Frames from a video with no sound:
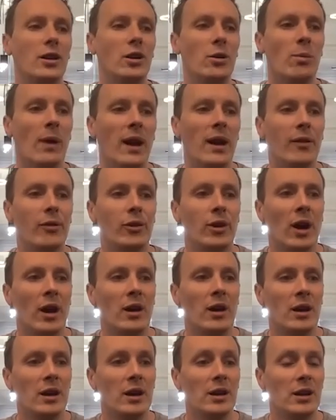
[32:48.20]
you may have
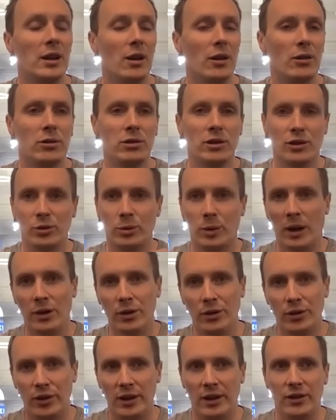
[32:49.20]
done like you know, Krystal
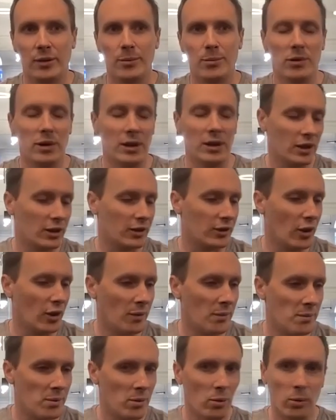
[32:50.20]
Hosting is a brilliant
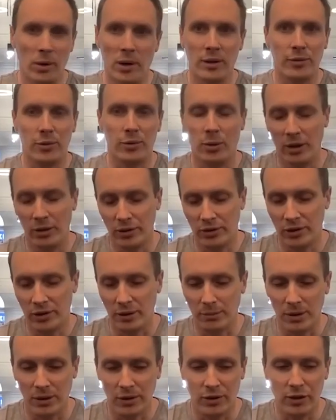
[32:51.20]
example, wonderful
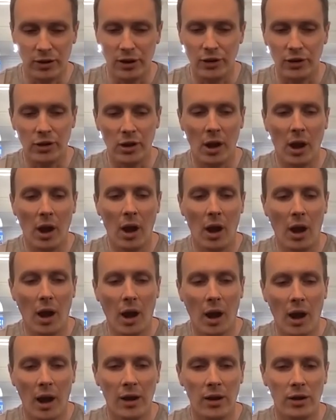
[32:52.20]
hosting business.
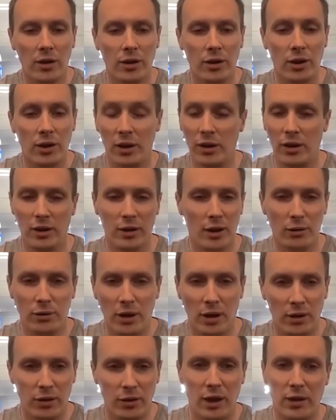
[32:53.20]
And you know,
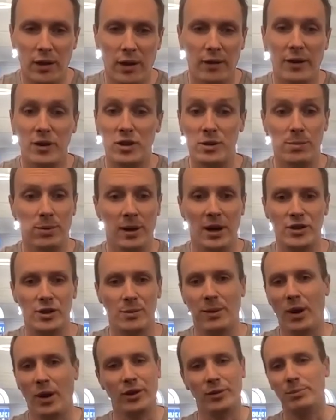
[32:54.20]
they, they actually pledged
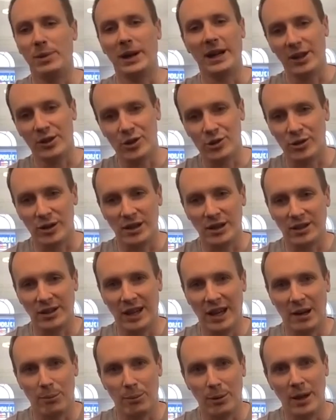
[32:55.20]
to plant a billion trees
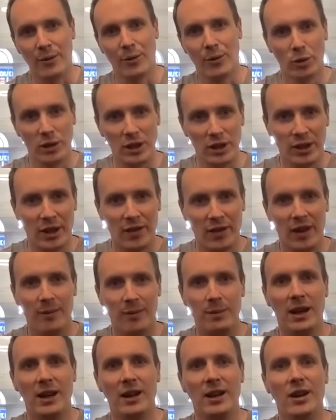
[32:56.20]
now, but they've already done their
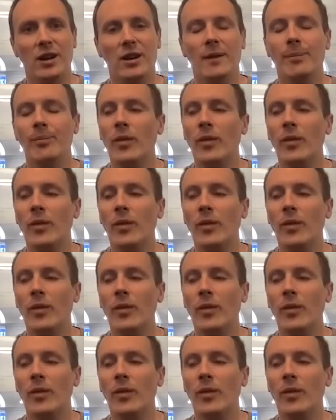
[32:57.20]
million.